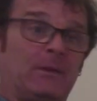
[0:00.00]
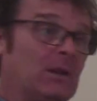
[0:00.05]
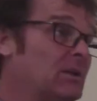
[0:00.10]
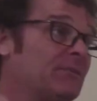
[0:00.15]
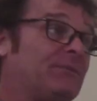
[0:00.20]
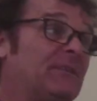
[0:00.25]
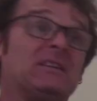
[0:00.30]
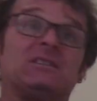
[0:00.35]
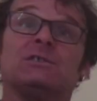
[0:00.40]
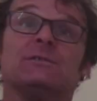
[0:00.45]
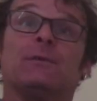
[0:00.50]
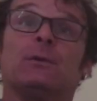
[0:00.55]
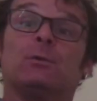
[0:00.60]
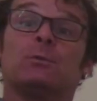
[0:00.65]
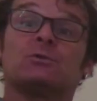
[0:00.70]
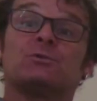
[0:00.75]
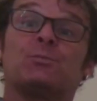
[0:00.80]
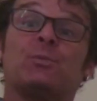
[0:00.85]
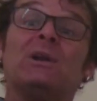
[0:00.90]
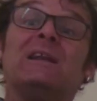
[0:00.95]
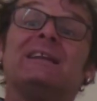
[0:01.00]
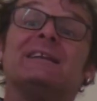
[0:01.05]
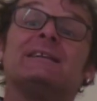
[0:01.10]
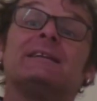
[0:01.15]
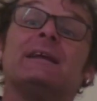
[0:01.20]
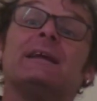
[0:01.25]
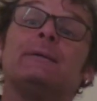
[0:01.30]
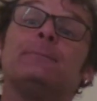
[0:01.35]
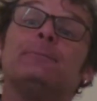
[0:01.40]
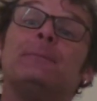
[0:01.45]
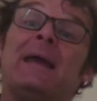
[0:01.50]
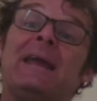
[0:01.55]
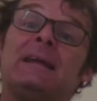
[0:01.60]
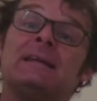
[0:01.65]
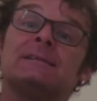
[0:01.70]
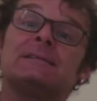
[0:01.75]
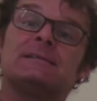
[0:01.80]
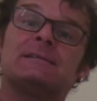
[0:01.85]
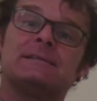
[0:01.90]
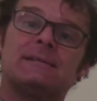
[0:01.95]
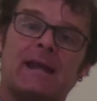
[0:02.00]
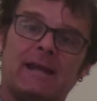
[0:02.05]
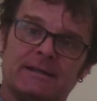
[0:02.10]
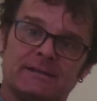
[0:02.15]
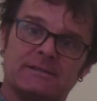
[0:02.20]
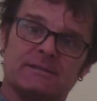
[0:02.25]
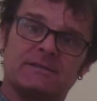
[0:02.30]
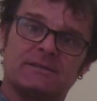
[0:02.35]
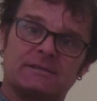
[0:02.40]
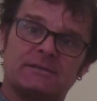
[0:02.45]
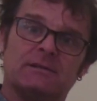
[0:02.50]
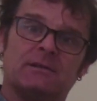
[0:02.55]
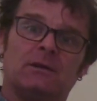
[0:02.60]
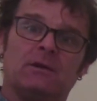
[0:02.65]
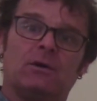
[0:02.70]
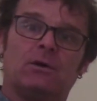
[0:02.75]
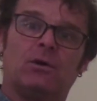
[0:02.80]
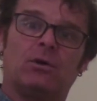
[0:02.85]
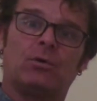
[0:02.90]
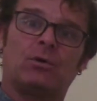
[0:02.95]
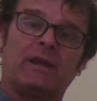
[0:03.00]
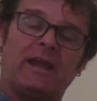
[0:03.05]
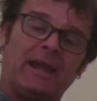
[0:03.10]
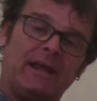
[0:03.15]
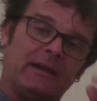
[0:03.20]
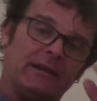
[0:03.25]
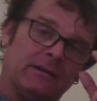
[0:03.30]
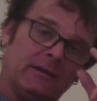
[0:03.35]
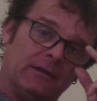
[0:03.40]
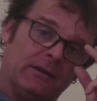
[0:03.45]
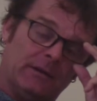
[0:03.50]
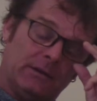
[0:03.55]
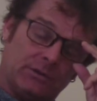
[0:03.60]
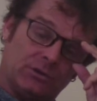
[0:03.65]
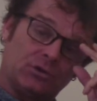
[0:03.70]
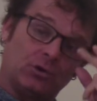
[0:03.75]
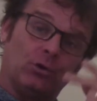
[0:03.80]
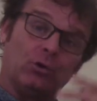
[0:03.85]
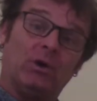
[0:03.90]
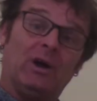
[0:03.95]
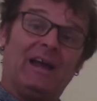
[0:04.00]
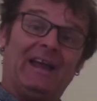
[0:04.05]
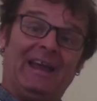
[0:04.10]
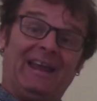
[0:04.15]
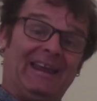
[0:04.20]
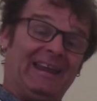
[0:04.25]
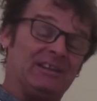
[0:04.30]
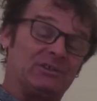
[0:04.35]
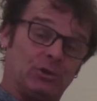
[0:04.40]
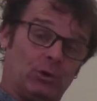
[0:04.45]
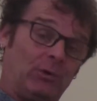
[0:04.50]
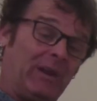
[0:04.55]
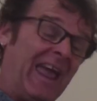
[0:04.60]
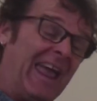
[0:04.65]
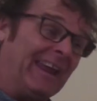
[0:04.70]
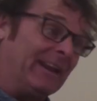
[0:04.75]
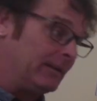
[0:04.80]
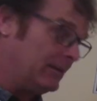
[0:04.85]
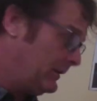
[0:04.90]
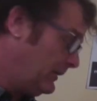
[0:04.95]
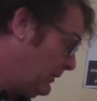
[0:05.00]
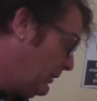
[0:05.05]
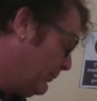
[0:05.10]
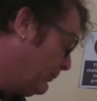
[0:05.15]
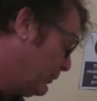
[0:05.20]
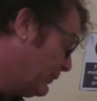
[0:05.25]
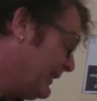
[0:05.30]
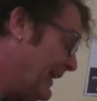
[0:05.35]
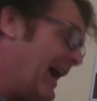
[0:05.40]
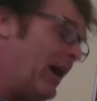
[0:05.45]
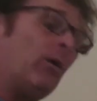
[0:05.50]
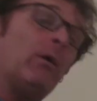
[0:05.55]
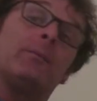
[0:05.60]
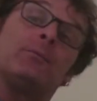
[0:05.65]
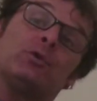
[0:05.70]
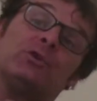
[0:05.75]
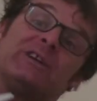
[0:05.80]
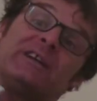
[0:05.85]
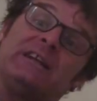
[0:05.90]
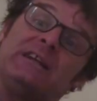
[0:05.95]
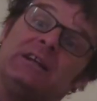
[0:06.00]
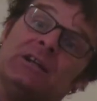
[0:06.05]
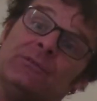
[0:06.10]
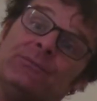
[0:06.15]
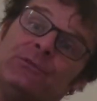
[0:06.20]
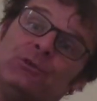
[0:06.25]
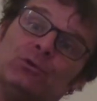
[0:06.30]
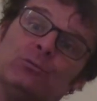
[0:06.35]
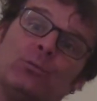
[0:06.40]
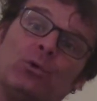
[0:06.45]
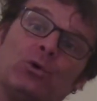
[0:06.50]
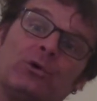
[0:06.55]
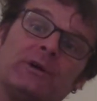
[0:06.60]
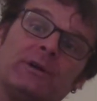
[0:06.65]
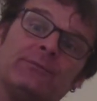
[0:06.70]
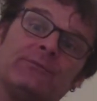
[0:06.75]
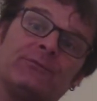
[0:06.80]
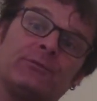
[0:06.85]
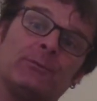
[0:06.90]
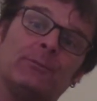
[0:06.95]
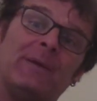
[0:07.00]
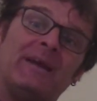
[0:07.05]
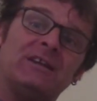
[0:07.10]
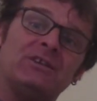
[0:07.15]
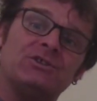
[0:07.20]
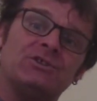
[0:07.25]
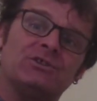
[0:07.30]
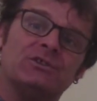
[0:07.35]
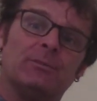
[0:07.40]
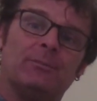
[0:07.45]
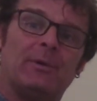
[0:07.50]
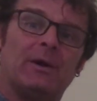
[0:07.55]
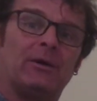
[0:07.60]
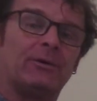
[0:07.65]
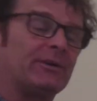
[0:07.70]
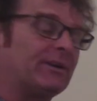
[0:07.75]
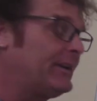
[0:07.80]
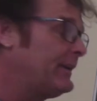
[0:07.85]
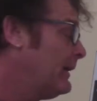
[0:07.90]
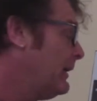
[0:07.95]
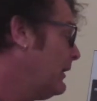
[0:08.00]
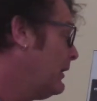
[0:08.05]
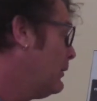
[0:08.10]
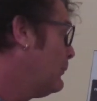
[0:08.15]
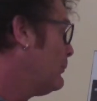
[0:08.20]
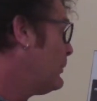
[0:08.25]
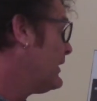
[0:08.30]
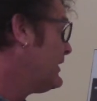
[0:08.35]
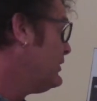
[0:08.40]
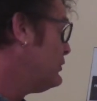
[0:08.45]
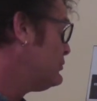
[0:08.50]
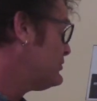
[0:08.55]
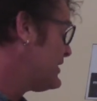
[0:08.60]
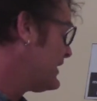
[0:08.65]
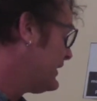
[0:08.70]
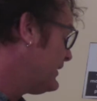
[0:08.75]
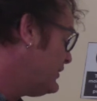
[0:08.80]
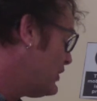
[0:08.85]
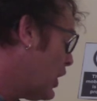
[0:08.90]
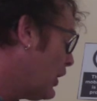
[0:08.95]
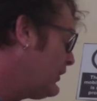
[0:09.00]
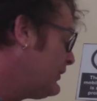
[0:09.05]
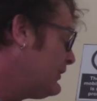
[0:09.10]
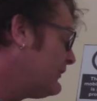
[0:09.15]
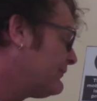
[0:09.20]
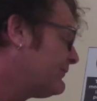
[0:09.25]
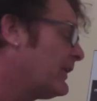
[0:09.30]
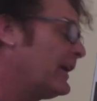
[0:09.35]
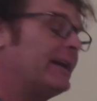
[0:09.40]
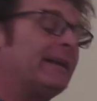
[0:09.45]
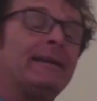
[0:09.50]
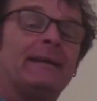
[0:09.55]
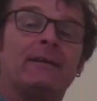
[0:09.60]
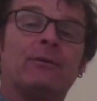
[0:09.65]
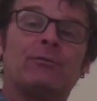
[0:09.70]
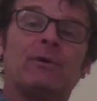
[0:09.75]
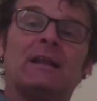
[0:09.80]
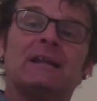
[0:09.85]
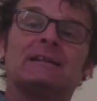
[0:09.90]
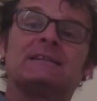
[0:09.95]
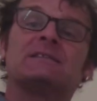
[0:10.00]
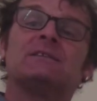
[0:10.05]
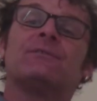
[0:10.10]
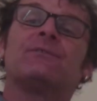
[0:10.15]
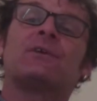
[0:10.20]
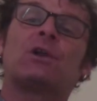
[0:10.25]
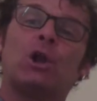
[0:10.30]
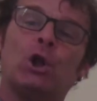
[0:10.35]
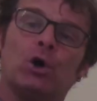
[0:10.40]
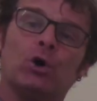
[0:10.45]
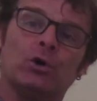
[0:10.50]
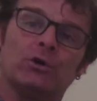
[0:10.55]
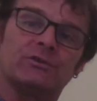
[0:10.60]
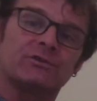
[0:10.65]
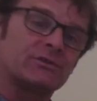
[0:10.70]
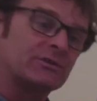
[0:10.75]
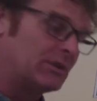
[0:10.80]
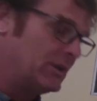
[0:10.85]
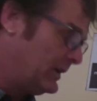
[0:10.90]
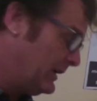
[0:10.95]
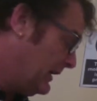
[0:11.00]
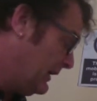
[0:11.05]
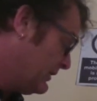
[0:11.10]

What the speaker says: The festival was brilliant. It makes sense. Okay, so it's okay. But now I'm going to give you more information about it by using a non-defining relative clause.